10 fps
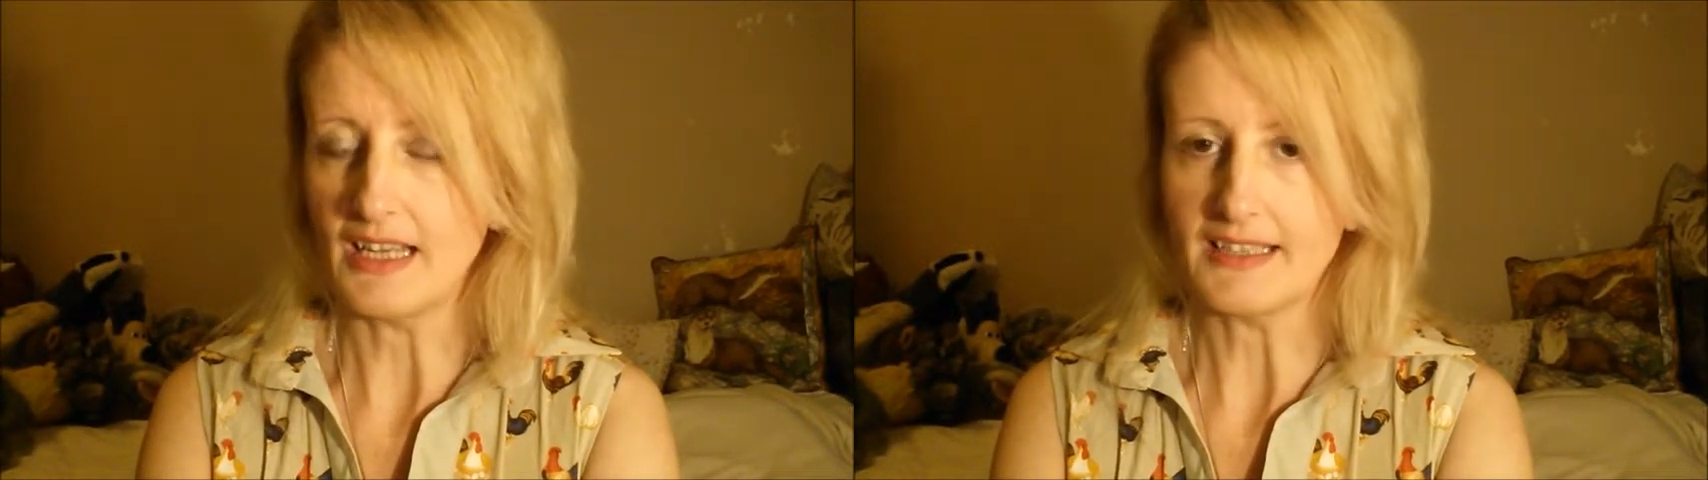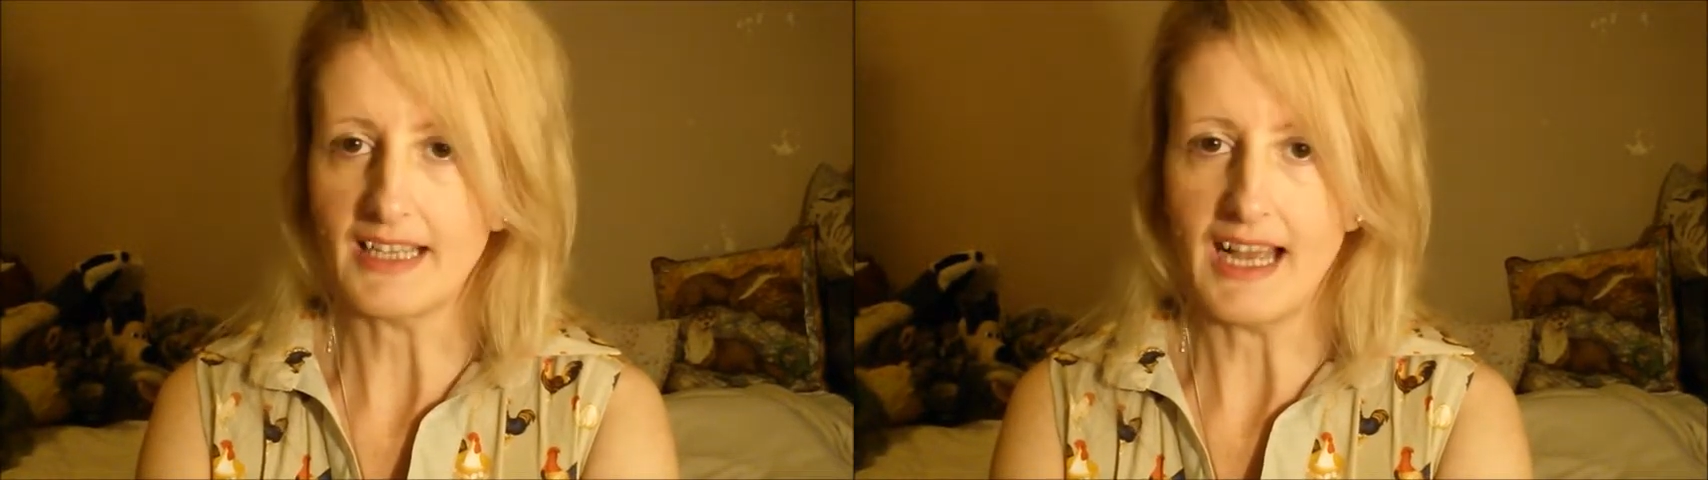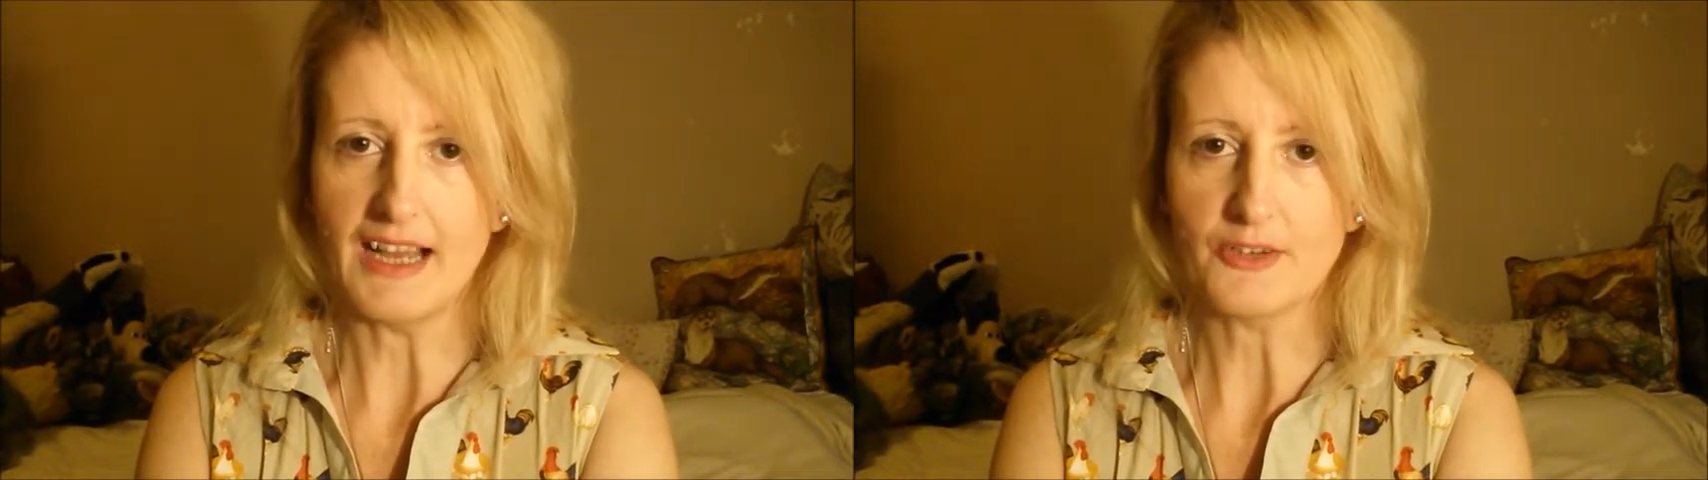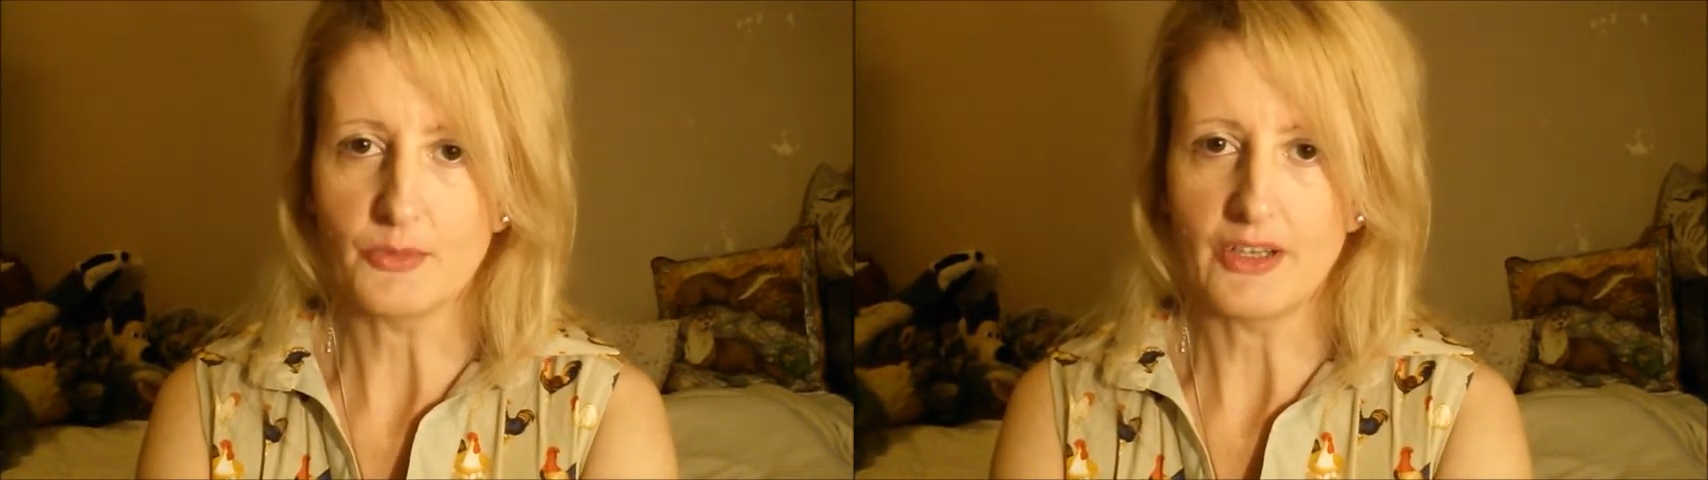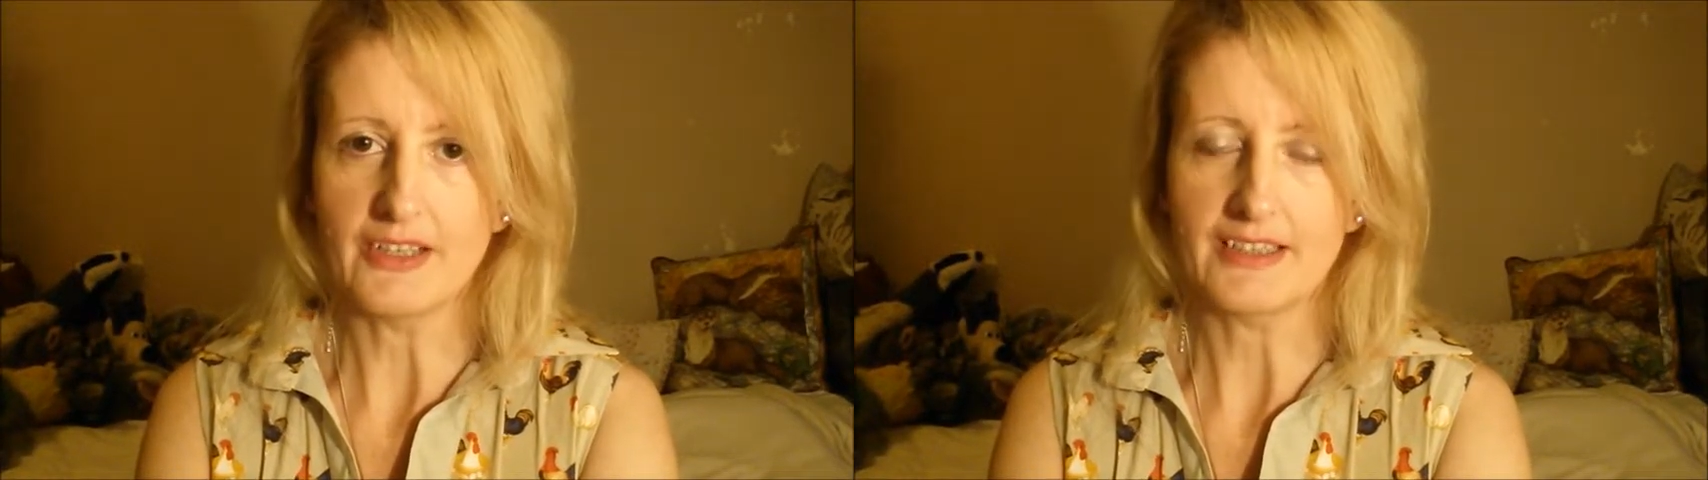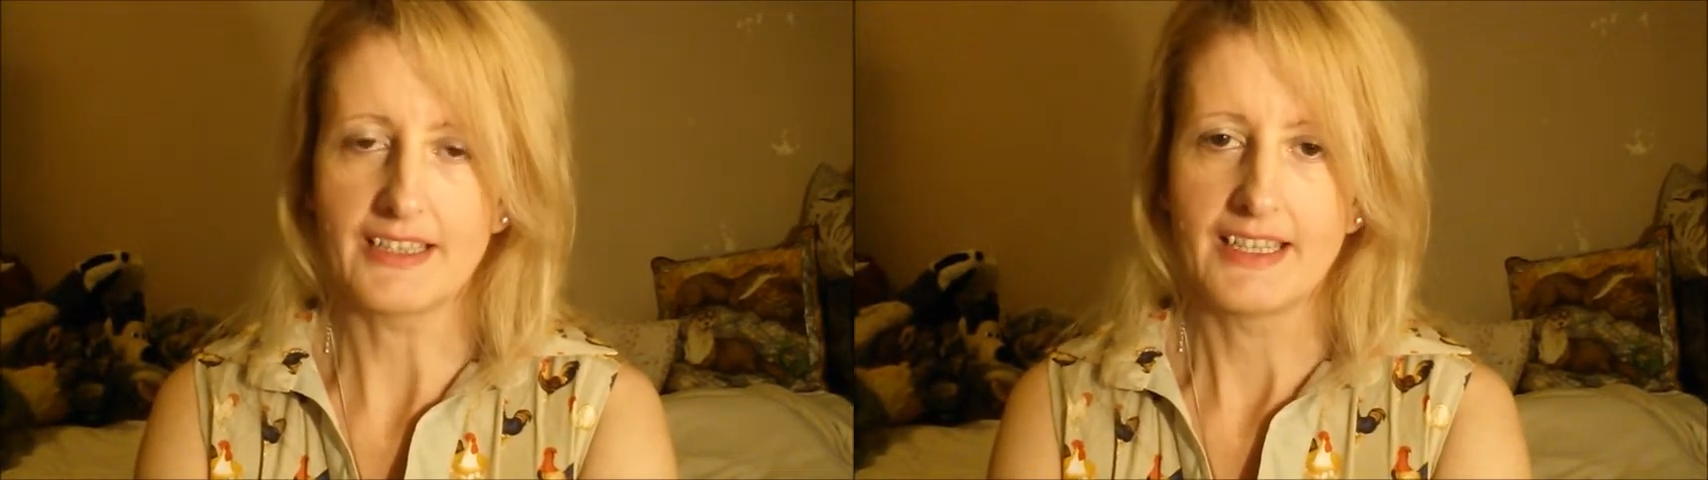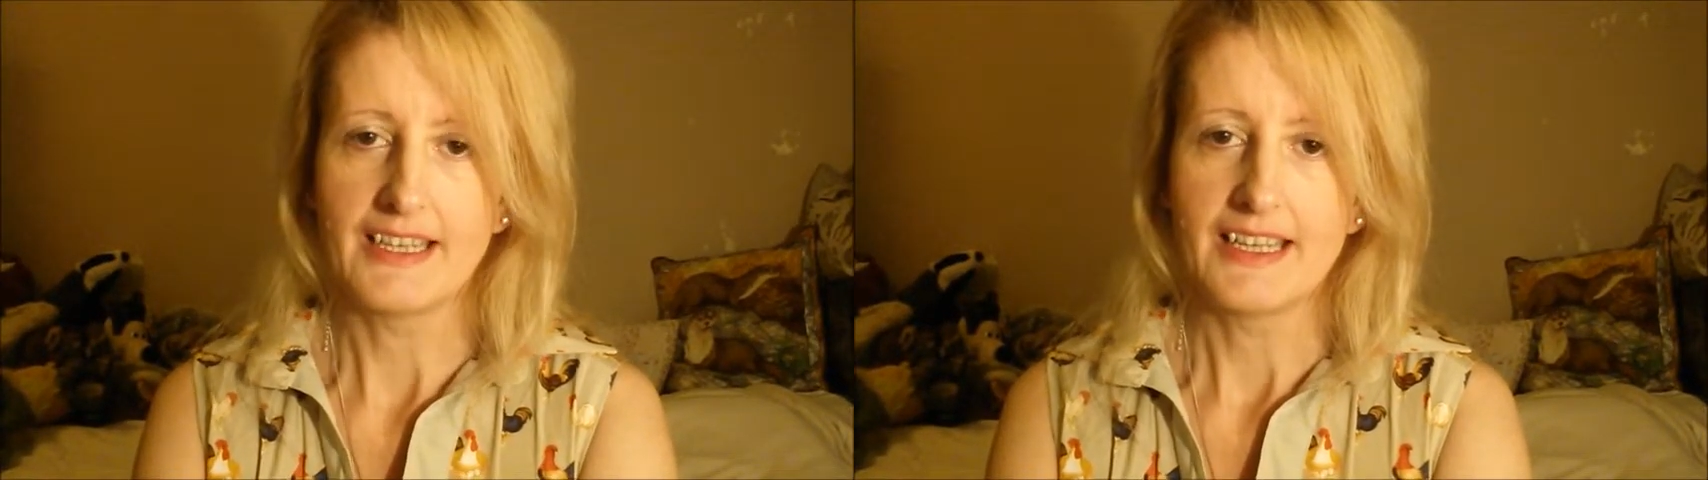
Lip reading: like the artwork